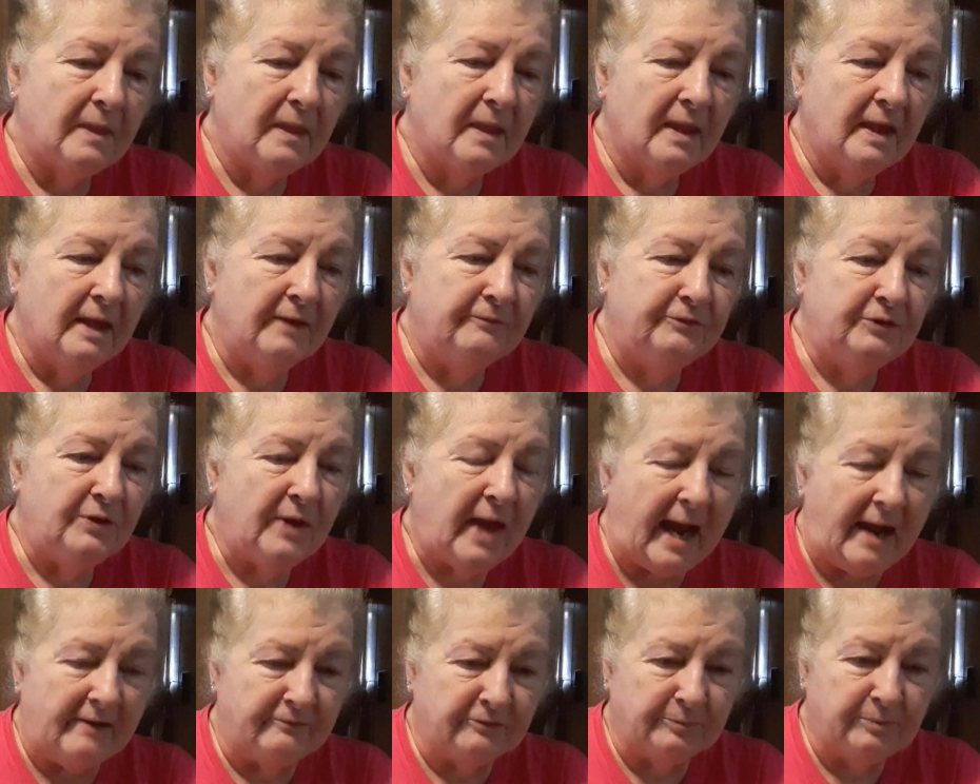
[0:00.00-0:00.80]
if you
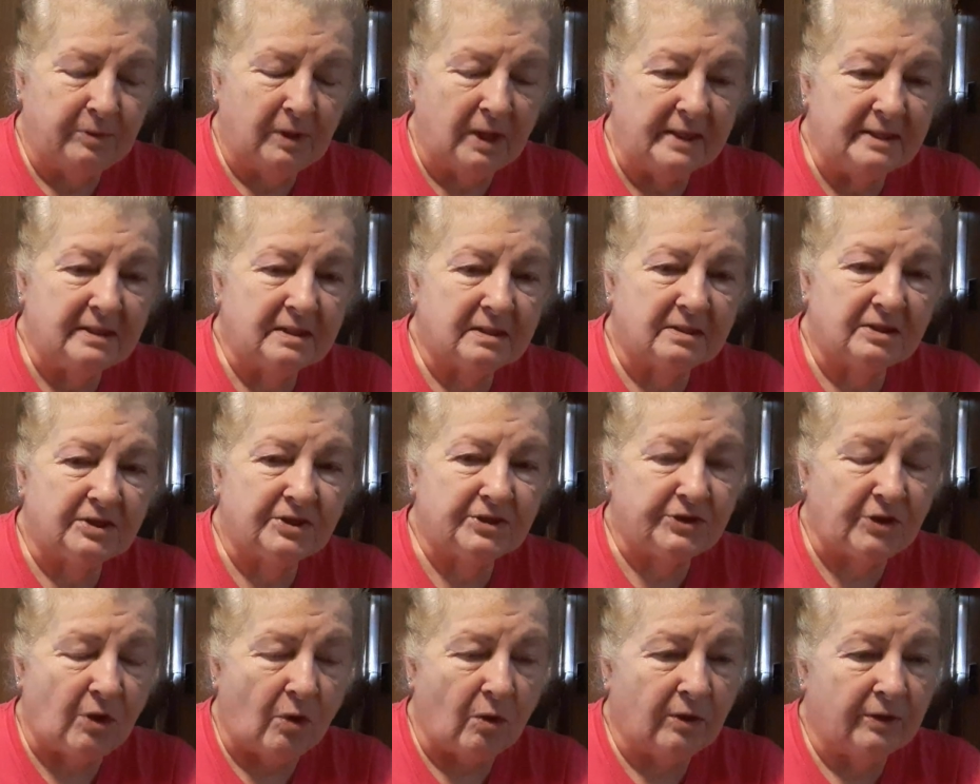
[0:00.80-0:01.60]
have a place to
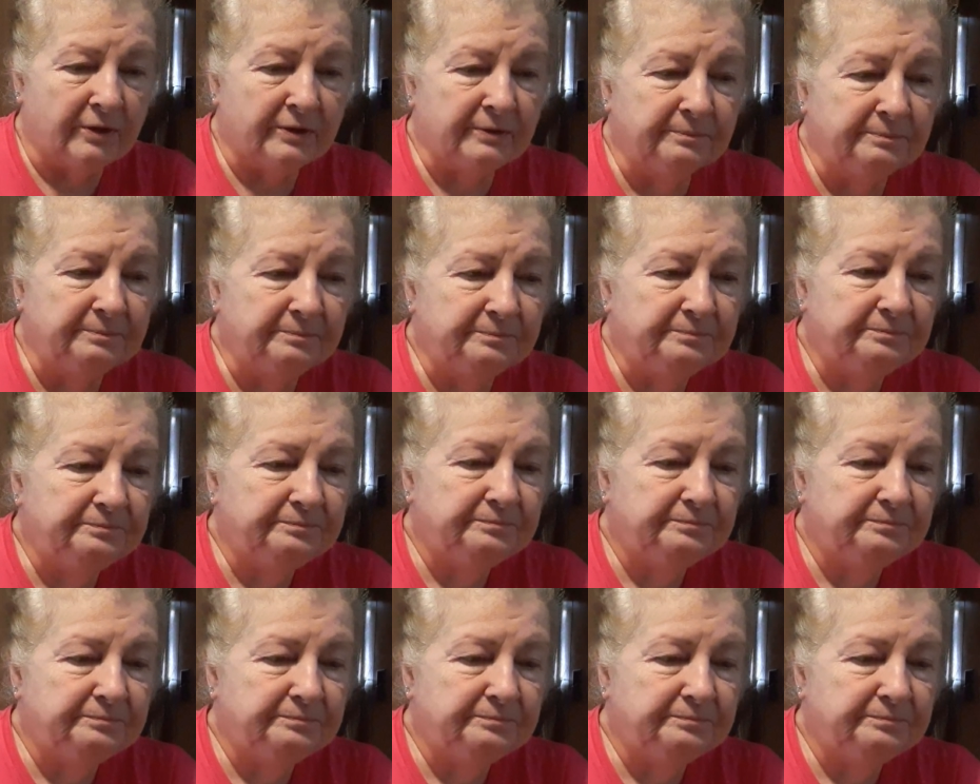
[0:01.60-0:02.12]
start them.